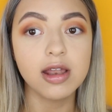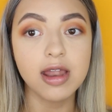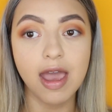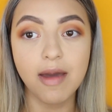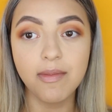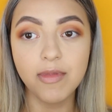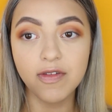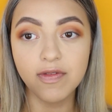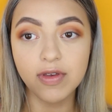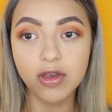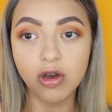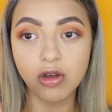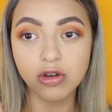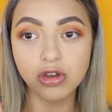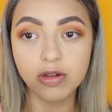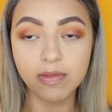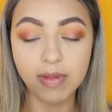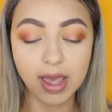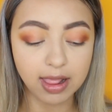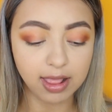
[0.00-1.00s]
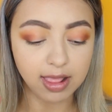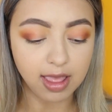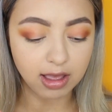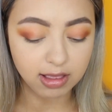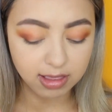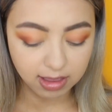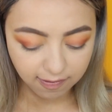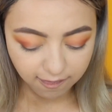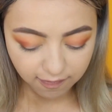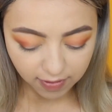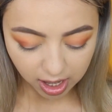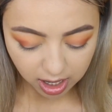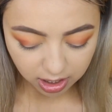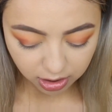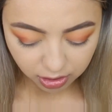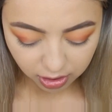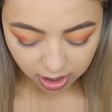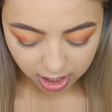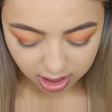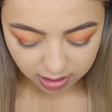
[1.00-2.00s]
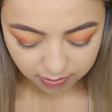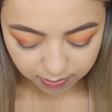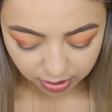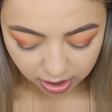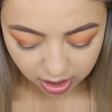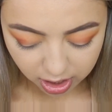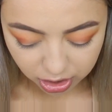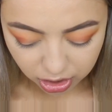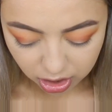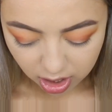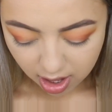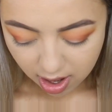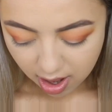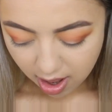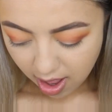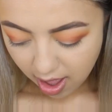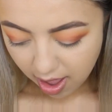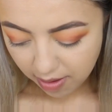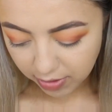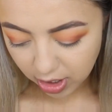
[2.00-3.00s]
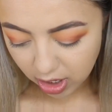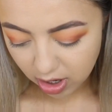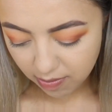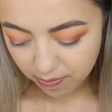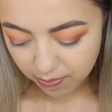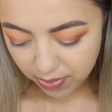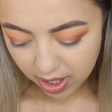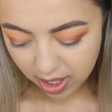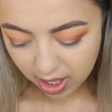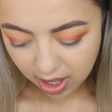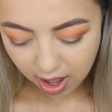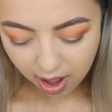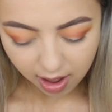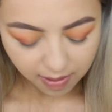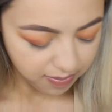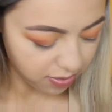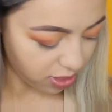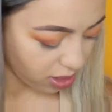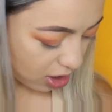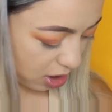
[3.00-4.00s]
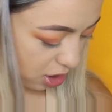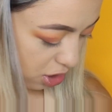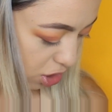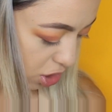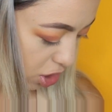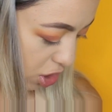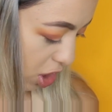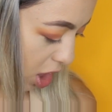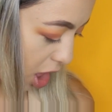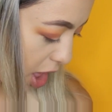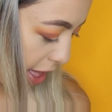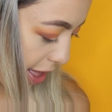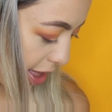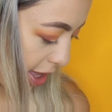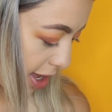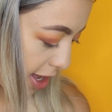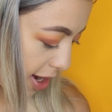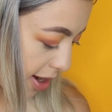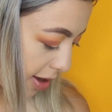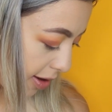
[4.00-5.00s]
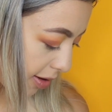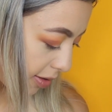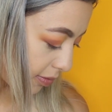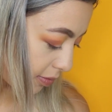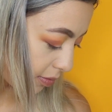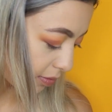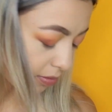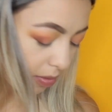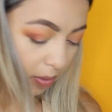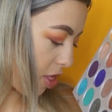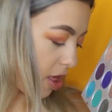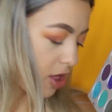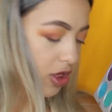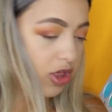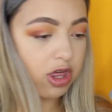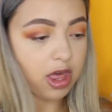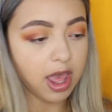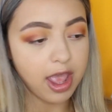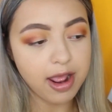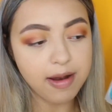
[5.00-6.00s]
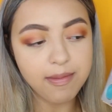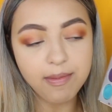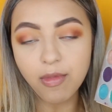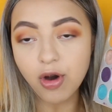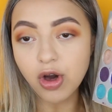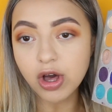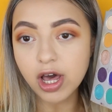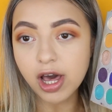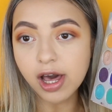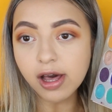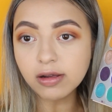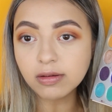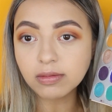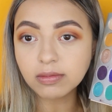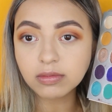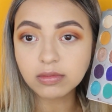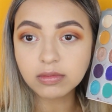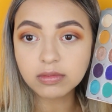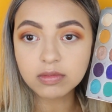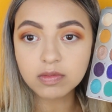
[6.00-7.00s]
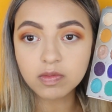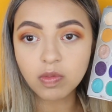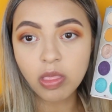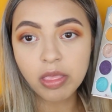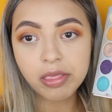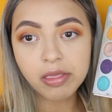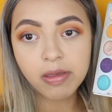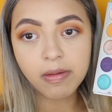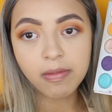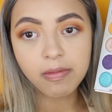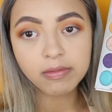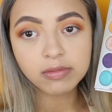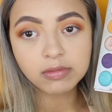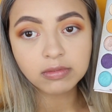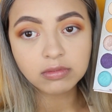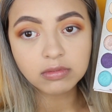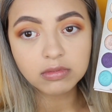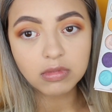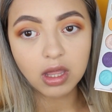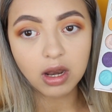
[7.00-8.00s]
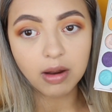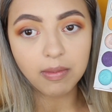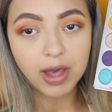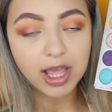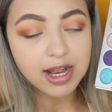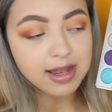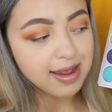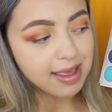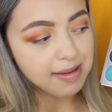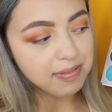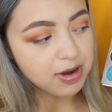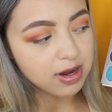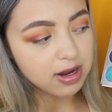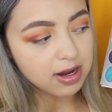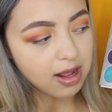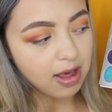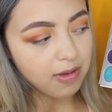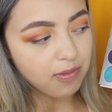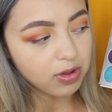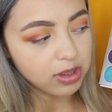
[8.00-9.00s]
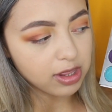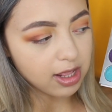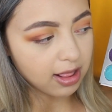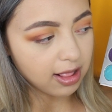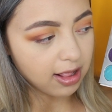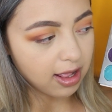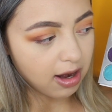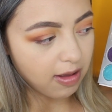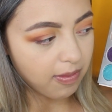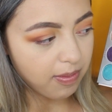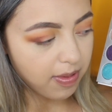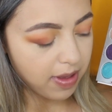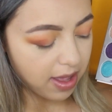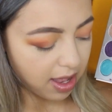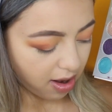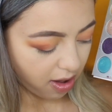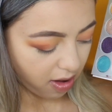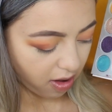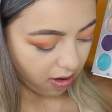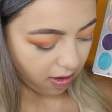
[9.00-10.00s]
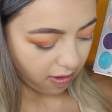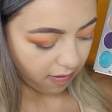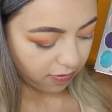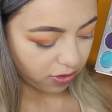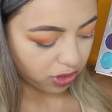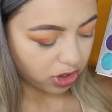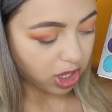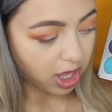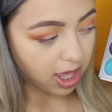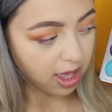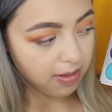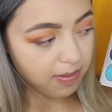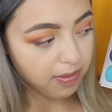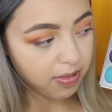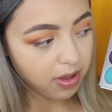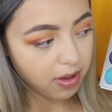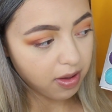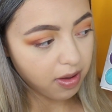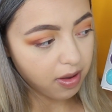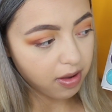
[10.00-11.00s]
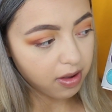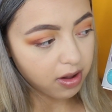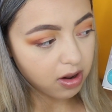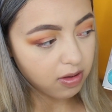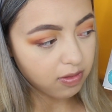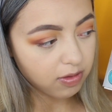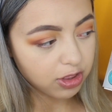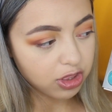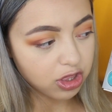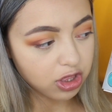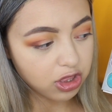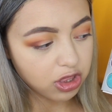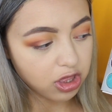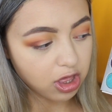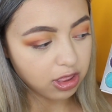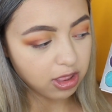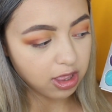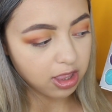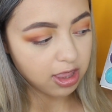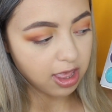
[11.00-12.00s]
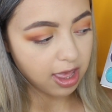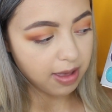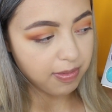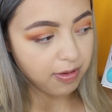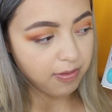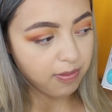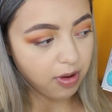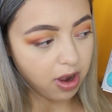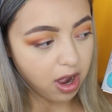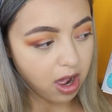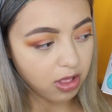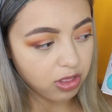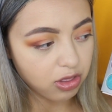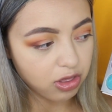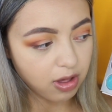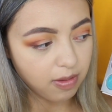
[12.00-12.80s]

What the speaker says: Now moving on to my Luxe Define crease brush, I'm going to pick up the shade, this shade, Mocha, and I might deepen it up with a little bit of Chip, which is just a deeper brown.